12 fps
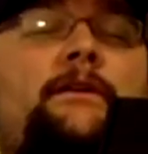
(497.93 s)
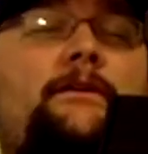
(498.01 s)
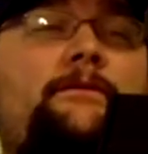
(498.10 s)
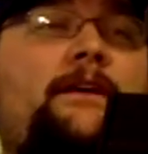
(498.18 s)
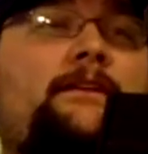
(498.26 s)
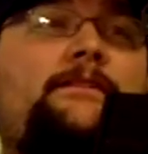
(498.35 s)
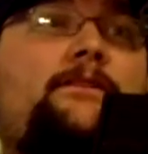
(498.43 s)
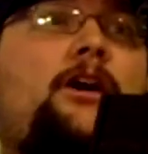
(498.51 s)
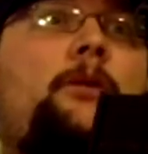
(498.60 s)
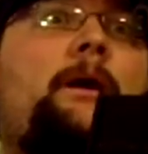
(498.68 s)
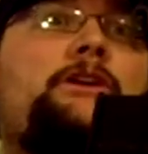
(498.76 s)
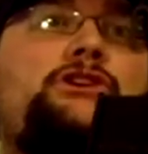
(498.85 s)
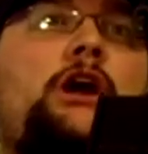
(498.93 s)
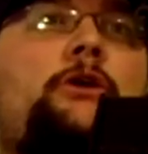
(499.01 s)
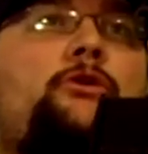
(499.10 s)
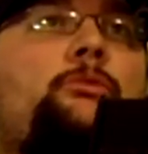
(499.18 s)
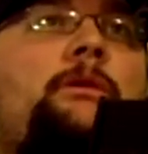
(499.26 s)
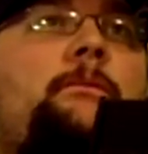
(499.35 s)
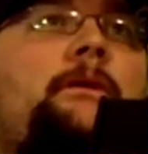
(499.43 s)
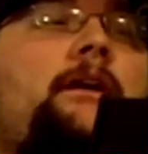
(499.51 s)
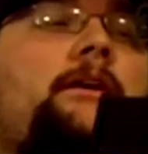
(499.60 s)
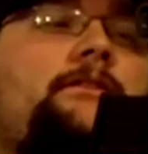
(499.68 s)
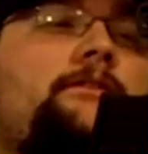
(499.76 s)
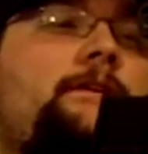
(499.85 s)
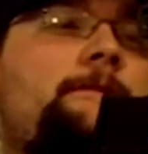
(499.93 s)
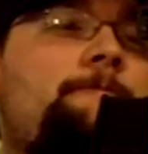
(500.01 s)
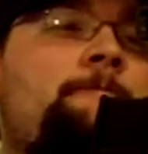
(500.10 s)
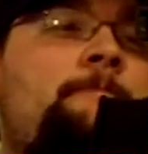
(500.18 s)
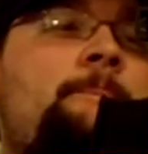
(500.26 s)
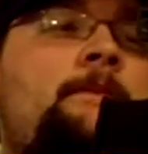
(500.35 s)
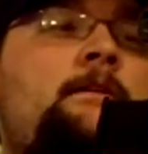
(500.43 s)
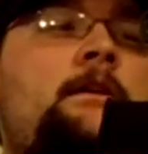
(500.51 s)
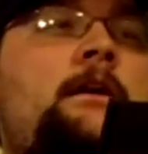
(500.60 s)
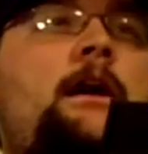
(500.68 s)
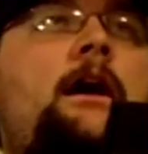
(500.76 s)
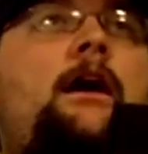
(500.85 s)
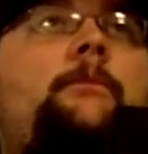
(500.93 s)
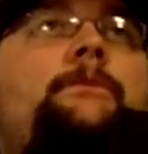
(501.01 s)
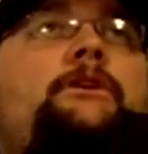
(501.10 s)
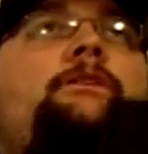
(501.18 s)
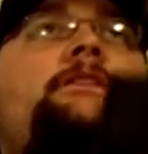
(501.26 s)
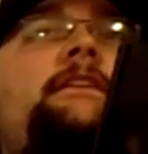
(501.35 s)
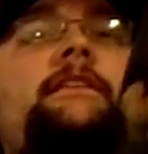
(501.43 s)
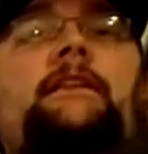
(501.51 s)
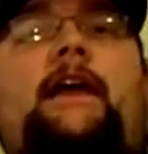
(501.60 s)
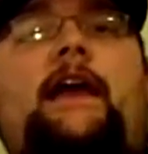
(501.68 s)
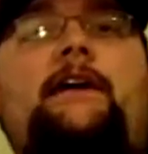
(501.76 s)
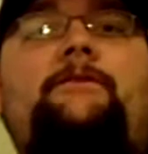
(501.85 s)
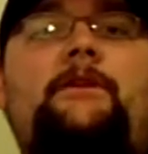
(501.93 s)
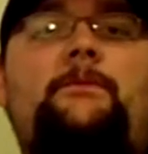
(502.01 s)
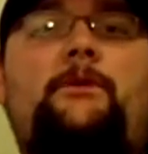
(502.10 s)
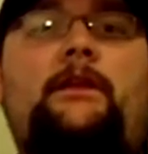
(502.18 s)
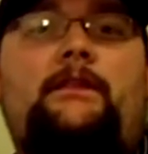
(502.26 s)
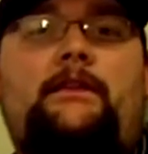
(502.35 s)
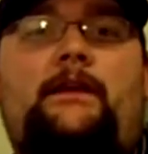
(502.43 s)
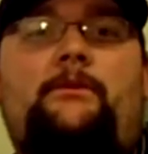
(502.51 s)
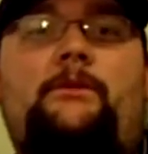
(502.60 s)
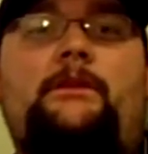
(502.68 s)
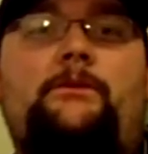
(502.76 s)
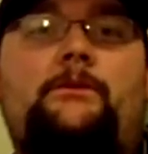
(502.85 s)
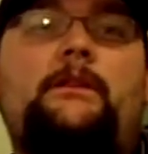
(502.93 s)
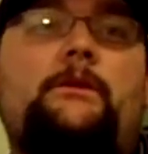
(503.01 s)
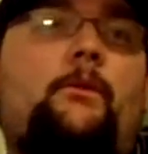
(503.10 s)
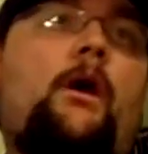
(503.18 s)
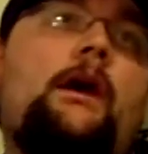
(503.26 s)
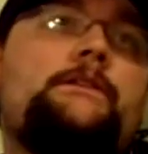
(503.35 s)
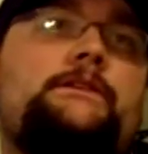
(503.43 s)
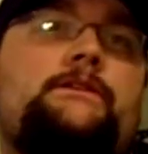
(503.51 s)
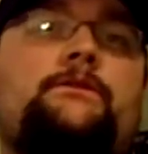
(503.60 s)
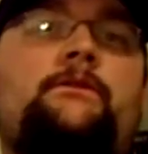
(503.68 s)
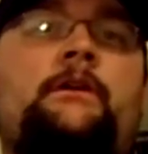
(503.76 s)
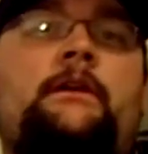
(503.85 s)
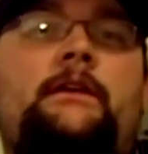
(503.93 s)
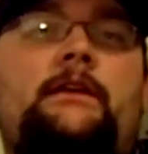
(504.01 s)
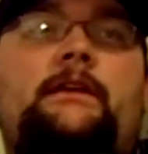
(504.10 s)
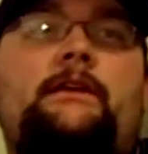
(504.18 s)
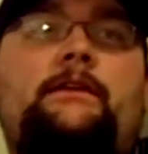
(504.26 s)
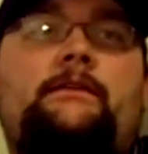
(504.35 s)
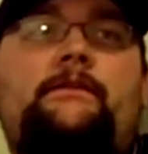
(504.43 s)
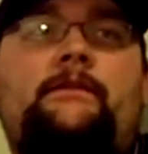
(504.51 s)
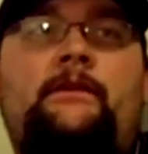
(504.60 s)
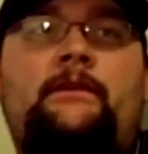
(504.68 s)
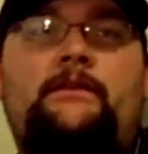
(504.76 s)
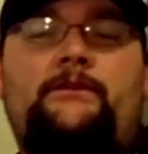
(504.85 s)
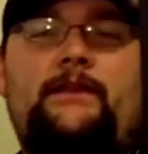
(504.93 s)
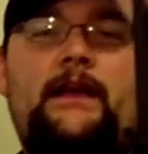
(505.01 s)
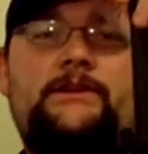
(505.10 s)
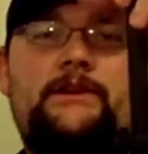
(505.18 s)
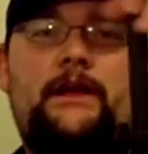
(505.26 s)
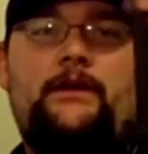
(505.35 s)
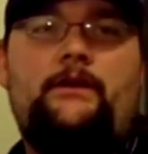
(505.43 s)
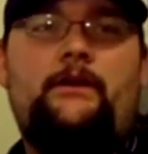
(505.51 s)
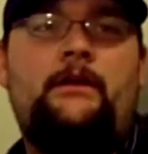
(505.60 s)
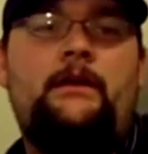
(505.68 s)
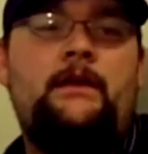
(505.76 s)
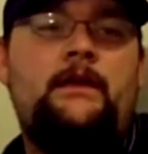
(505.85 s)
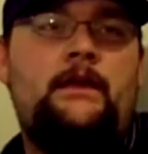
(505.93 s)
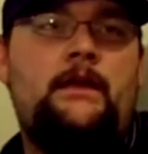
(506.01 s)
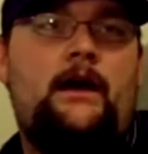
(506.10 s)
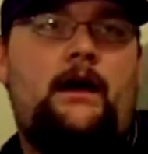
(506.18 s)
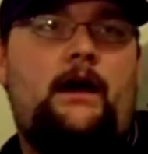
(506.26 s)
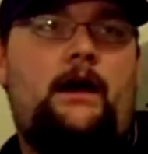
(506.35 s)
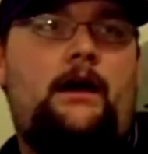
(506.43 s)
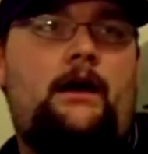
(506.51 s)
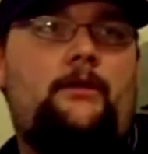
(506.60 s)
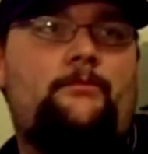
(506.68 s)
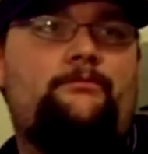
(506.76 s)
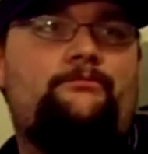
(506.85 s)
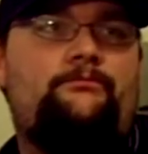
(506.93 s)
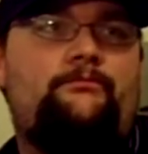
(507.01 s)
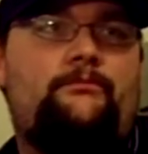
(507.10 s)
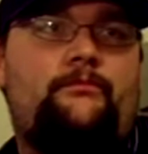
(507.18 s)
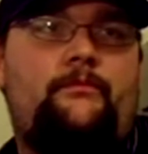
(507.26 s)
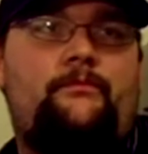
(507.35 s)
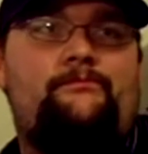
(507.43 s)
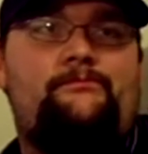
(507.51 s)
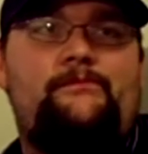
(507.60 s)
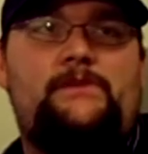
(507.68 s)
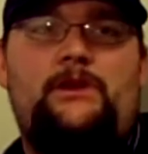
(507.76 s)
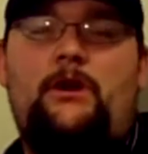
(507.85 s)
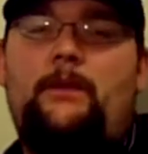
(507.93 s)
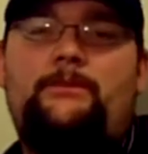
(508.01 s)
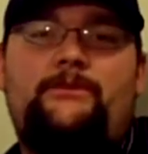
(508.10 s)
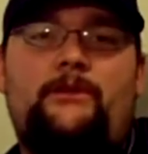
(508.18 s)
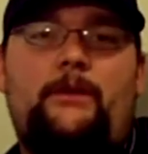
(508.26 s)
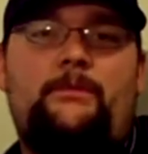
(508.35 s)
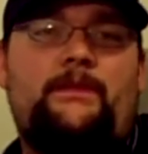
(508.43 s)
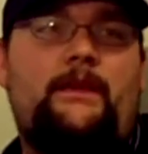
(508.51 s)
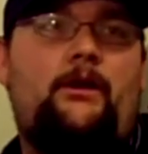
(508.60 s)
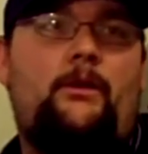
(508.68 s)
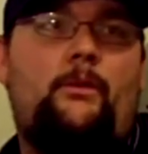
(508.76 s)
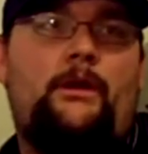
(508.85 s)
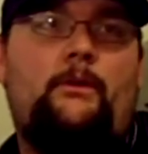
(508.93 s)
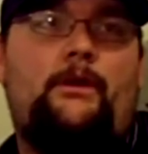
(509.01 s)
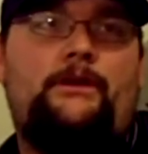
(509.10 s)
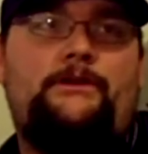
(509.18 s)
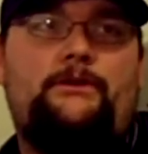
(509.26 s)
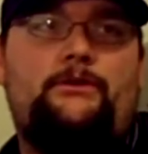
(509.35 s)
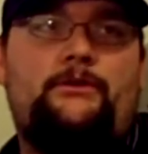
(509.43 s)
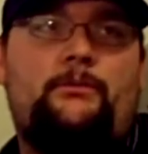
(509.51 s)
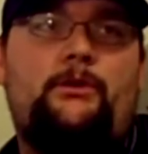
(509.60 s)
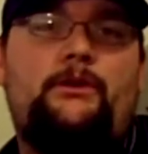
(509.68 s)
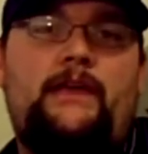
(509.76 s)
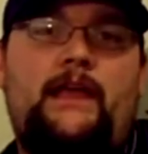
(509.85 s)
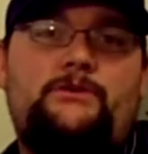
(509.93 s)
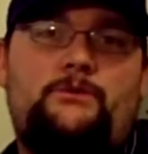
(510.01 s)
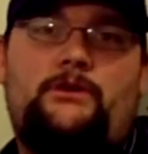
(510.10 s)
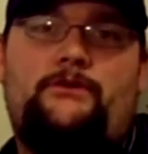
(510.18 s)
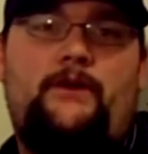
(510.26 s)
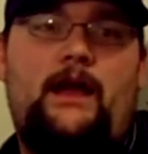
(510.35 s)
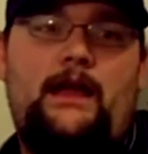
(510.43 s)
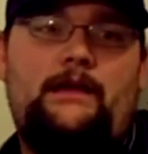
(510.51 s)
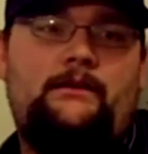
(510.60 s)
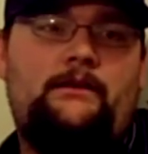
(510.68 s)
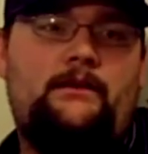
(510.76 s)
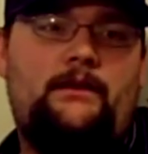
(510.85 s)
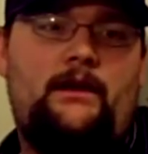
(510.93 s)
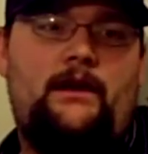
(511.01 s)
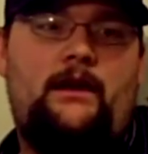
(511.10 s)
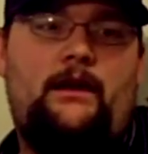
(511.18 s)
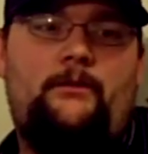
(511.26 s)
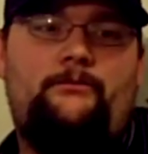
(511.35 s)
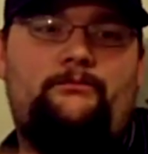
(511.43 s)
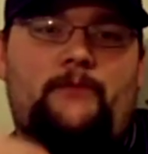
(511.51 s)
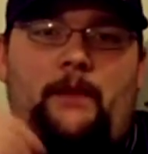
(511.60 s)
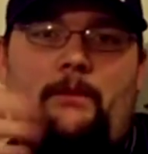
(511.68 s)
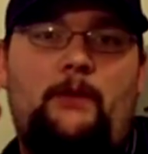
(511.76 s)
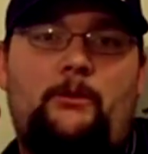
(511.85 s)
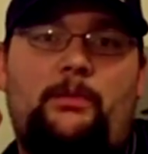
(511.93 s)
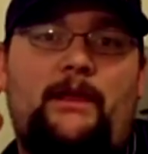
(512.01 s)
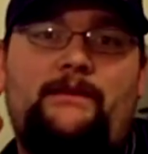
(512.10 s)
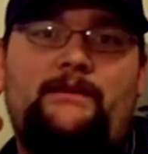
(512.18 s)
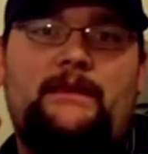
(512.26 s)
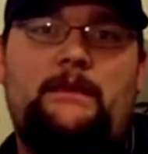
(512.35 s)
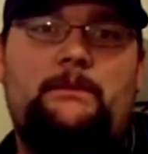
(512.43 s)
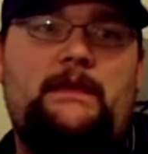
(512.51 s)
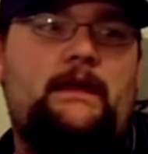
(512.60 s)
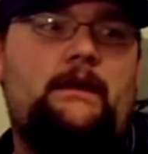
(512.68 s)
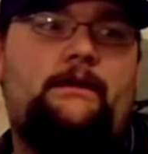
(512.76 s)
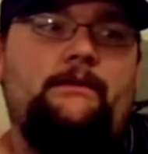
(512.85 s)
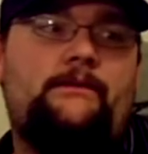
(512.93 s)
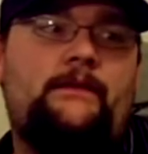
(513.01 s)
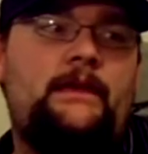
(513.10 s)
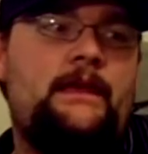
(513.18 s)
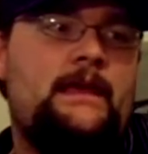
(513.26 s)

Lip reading: effects on my shot grouping because of it. The only thing that I haven't upgraded that I really, really want to is the flash hider. I'm still up in the air on what I want to do. The birdcage works fine. I'm not replacing it because